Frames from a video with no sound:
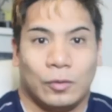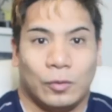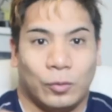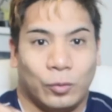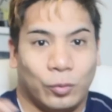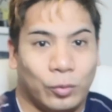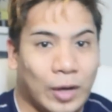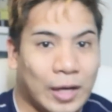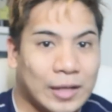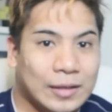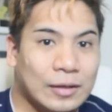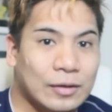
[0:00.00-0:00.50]

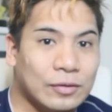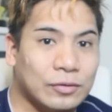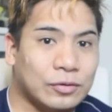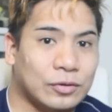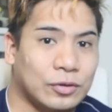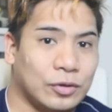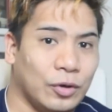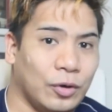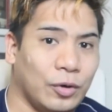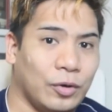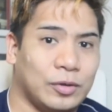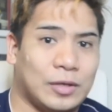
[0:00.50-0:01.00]
What is
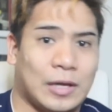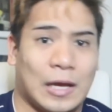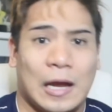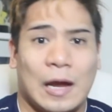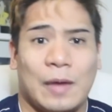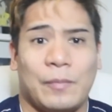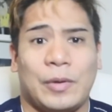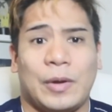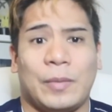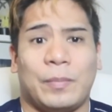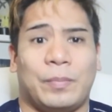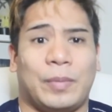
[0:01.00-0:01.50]
good,
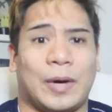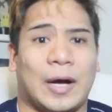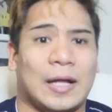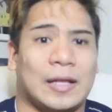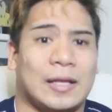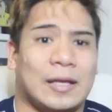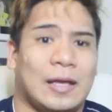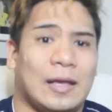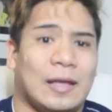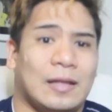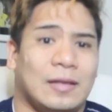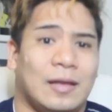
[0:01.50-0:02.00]

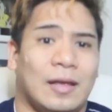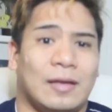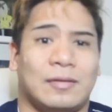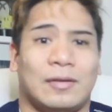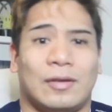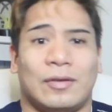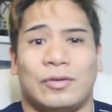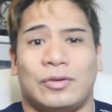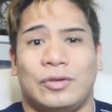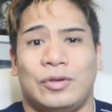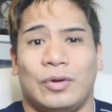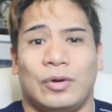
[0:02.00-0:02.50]
everybody?
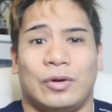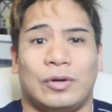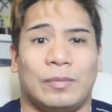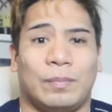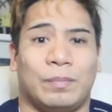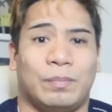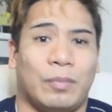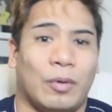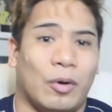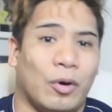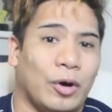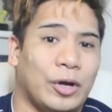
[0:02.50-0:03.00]
This is your
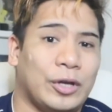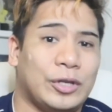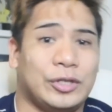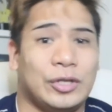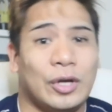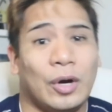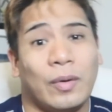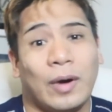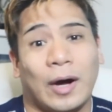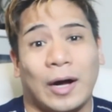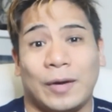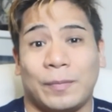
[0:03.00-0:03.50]
boy
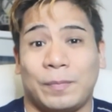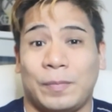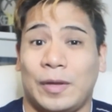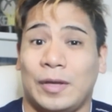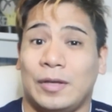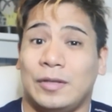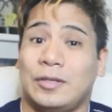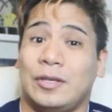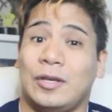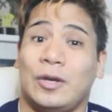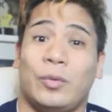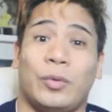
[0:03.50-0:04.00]

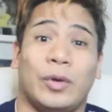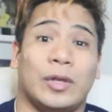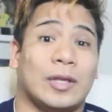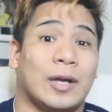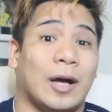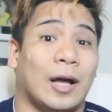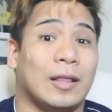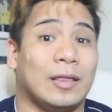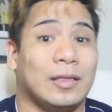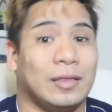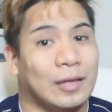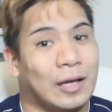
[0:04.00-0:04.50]
Jho-RPG with
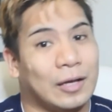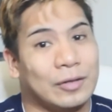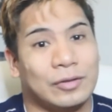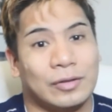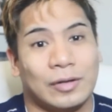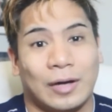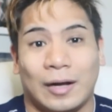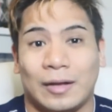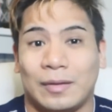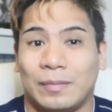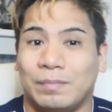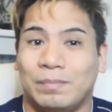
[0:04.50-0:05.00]

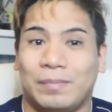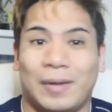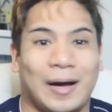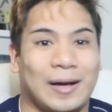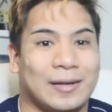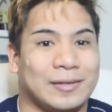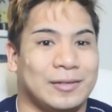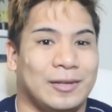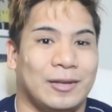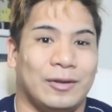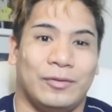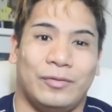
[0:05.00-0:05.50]
another
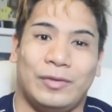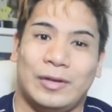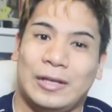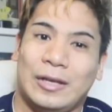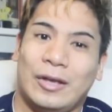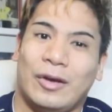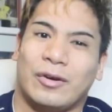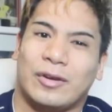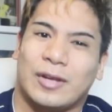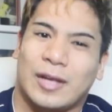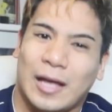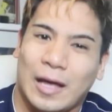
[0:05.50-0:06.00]
unboxing
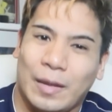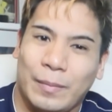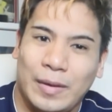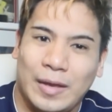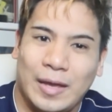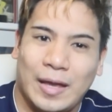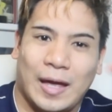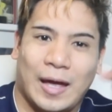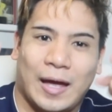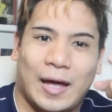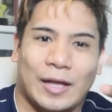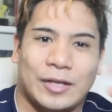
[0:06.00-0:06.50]
video
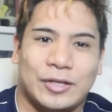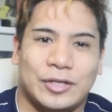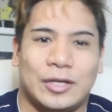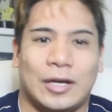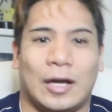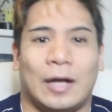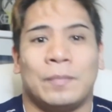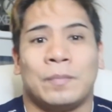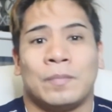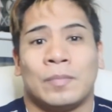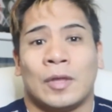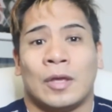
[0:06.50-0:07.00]
coming at
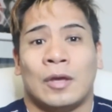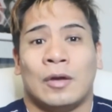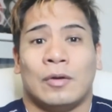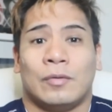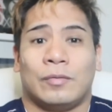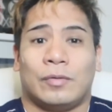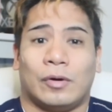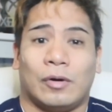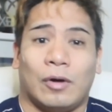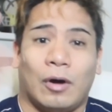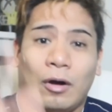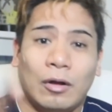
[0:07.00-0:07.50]
ya.
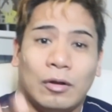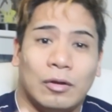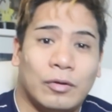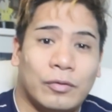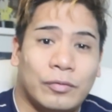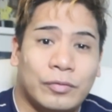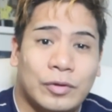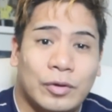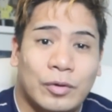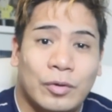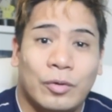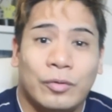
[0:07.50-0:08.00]
For all
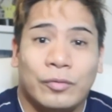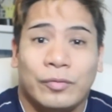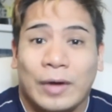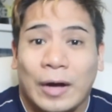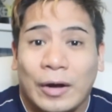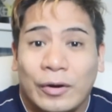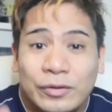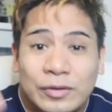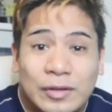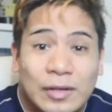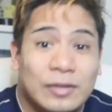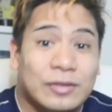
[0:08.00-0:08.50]
of you who
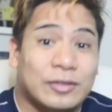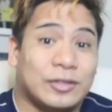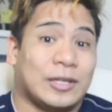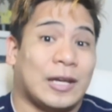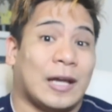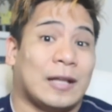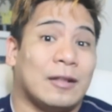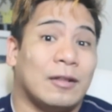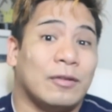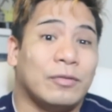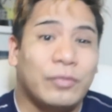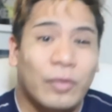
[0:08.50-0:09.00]
found this
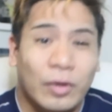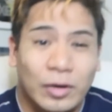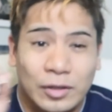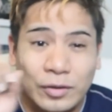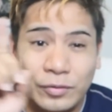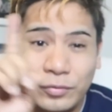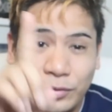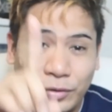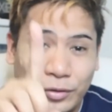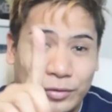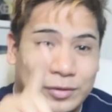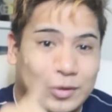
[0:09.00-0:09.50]
channel for
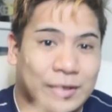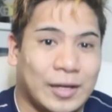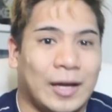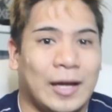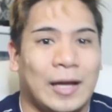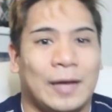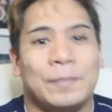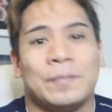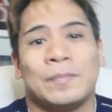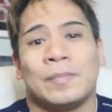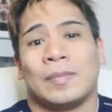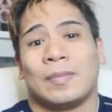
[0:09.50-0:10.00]
the first
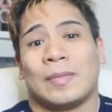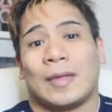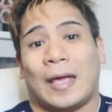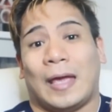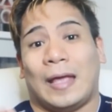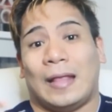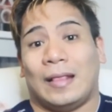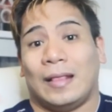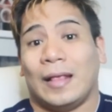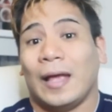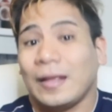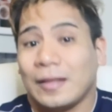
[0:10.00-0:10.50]
time
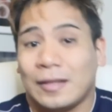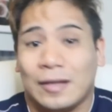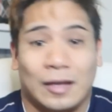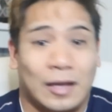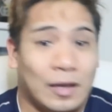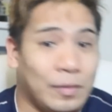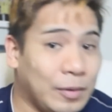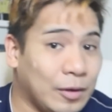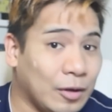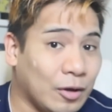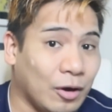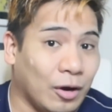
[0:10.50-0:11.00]
and like the
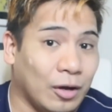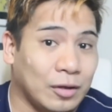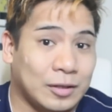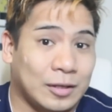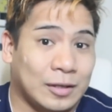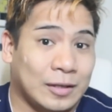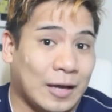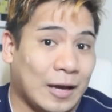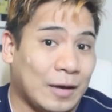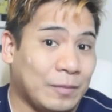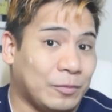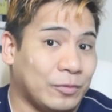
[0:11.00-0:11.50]
gaming
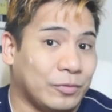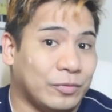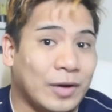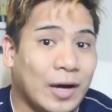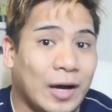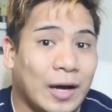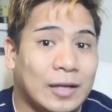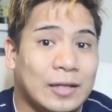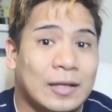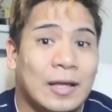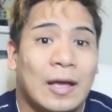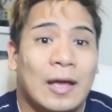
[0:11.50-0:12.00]
content I
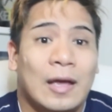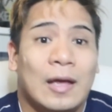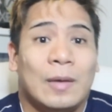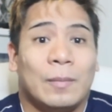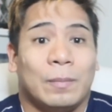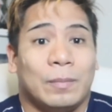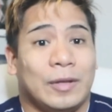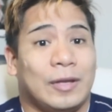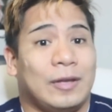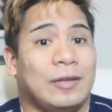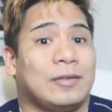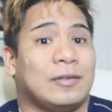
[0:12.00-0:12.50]
provide,
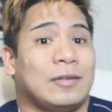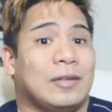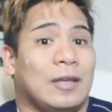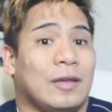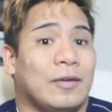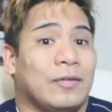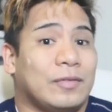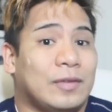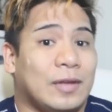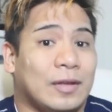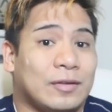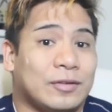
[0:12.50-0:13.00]
please
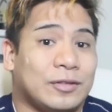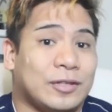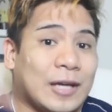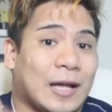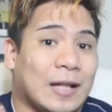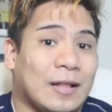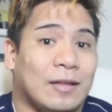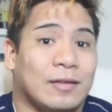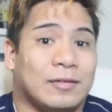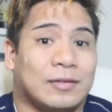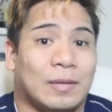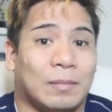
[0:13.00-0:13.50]
give this
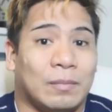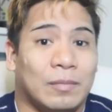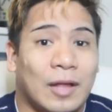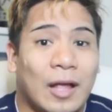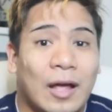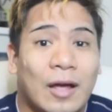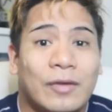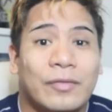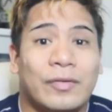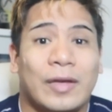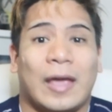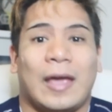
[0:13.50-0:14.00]
channel some
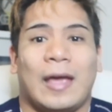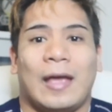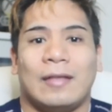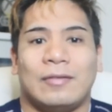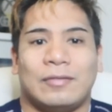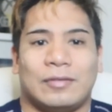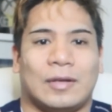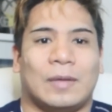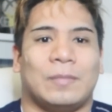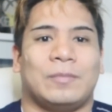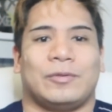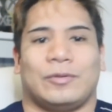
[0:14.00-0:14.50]
love
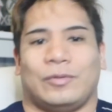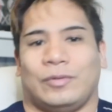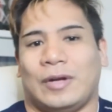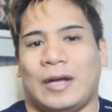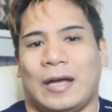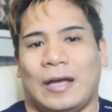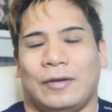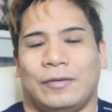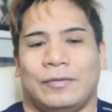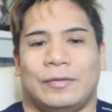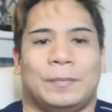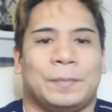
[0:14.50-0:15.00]
and
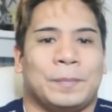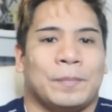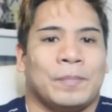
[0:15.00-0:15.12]
subscribe.